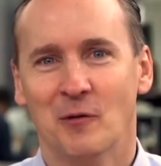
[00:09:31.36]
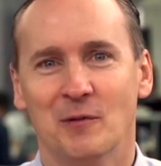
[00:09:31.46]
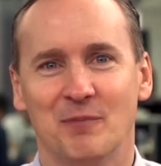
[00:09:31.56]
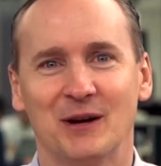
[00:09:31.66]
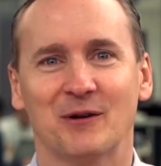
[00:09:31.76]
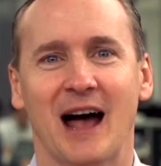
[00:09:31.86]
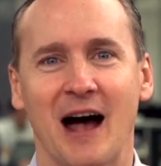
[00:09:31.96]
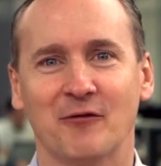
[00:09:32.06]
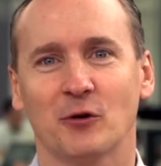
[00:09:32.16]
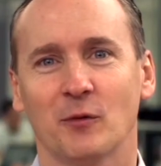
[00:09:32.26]
would be your
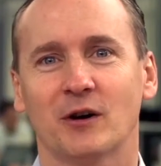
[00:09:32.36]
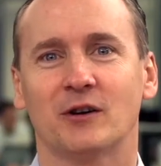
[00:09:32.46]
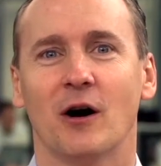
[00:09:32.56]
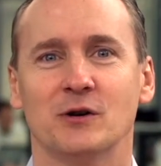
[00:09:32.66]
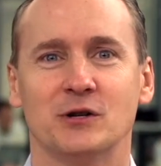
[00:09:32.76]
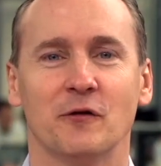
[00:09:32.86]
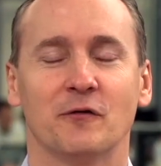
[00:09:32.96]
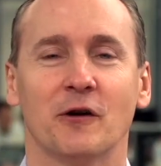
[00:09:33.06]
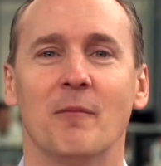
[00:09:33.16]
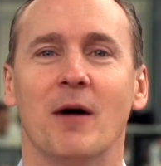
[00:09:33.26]
after-work go-to
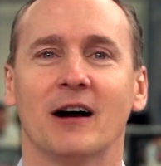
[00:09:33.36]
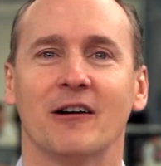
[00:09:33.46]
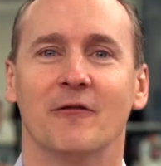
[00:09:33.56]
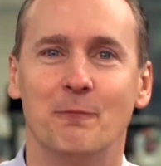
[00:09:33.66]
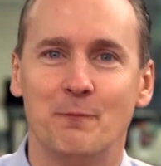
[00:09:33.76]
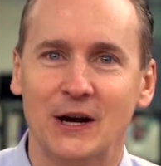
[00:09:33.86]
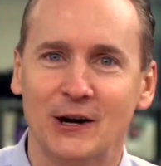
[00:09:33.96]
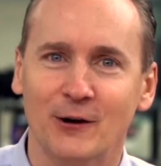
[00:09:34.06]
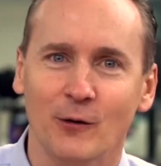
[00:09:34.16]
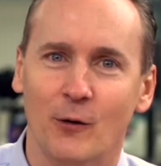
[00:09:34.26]
for a mug of
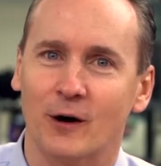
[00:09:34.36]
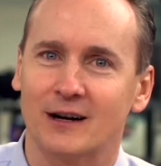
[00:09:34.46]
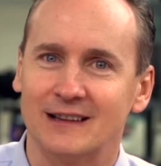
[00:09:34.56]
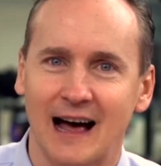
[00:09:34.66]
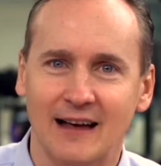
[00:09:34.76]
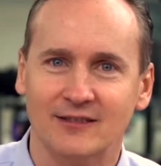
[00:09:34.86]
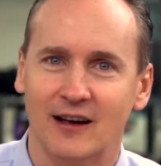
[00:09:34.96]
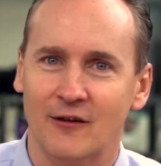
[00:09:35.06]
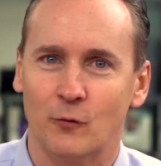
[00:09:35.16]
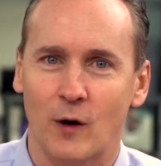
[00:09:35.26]
beer or a glass
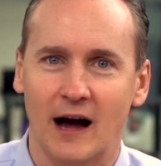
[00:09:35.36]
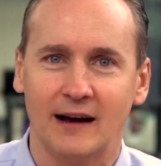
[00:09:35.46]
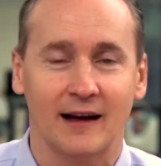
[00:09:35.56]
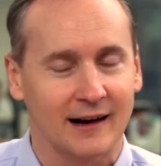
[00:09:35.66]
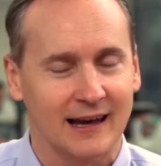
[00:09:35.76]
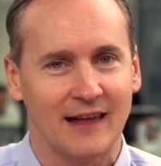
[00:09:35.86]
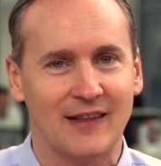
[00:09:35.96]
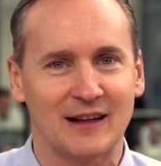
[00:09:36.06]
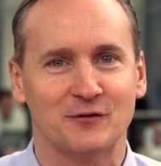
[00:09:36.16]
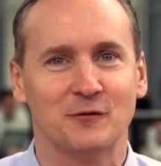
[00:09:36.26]
of wine? Again,
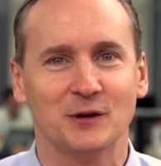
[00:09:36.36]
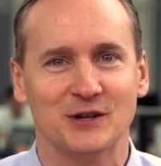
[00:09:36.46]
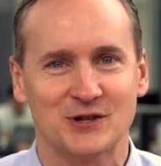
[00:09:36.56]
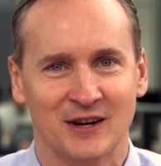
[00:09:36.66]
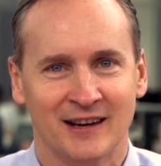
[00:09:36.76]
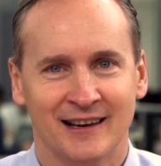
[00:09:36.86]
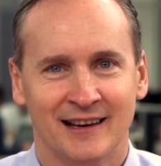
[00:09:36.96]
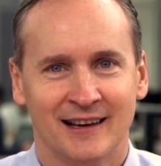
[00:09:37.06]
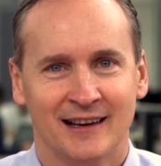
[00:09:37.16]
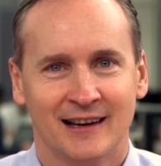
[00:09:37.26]
that's foolish.
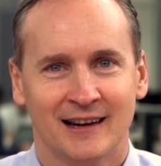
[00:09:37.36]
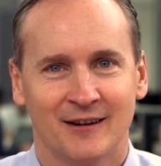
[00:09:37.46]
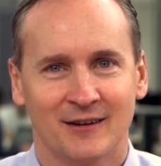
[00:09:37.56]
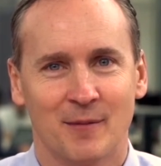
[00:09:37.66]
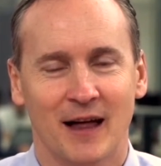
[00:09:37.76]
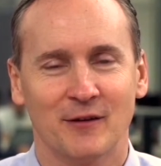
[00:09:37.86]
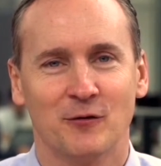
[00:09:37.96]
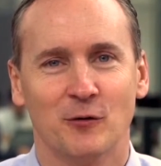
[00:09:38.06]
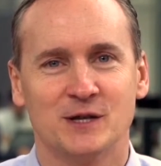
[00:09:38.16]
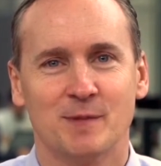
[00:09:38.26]
Here at The Motley
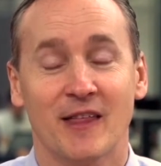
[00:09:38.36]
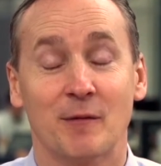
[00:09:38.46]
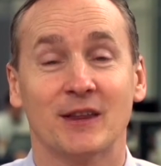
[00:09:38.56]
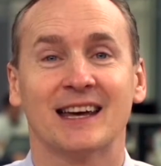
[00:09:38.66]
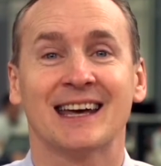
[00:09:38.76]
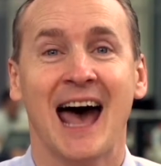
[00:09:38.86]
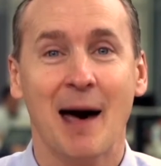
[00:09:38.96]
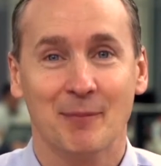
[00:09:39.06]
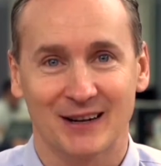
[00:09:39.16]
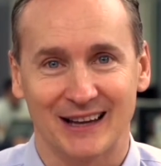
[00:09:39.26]
Fool, we spell that with a
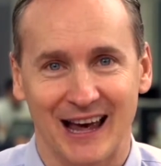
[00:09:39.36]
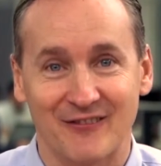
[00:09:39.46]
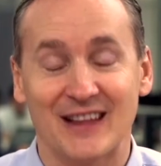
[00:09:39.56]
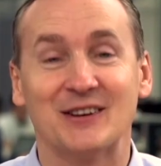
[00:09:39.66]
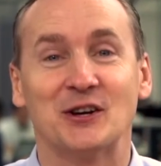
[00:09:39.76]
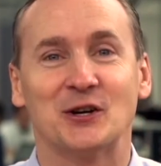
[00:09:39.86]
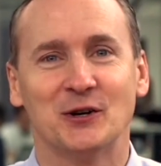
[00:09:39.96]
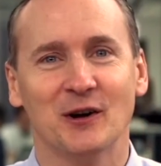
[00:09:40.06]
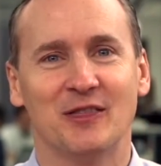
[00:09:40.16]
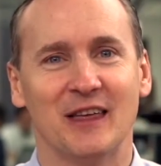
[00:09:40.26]
capital F. That's a
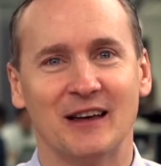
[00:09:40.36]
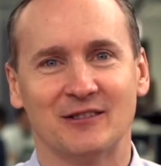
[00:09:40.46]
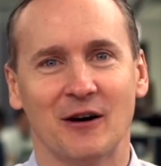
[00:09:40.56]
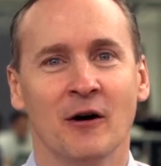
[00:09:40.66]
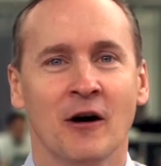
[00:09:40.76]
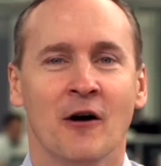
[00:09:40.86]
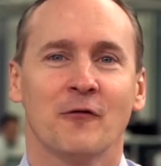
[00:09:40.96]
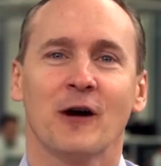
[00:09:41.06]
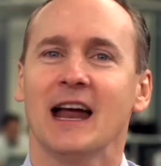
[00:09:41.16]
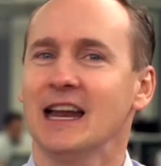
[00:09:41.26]
good thing. So
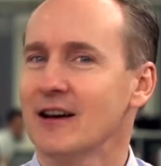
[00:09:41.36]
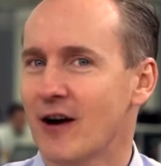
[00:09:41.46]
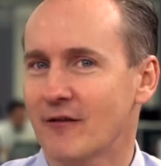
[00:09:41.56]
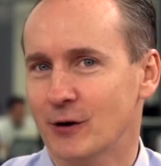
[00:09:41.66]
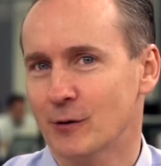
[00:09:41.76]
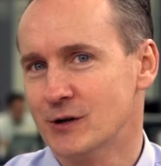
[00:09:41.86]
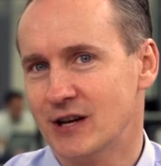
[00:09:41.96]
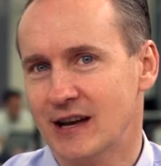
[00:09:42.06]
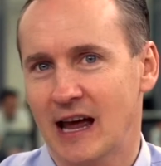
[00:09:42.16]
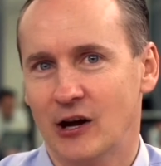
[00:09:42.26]
for any of our viewers
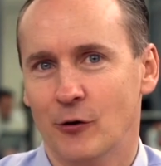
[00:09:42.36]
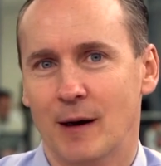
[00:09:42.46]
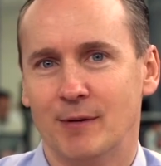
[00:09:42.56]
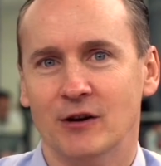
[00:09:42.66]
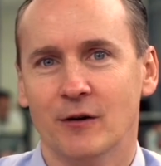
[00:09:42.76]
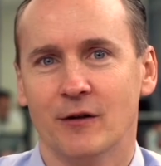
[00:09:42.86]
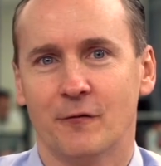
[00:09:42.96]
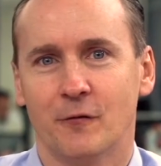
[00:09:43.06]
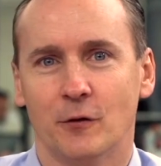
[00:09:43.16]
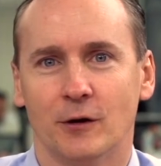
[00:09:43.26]
today who may be new to The
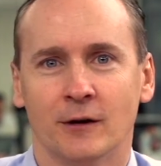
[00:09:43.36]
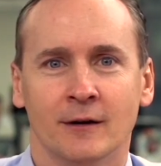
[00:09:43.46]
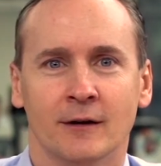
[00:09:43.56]
Fool,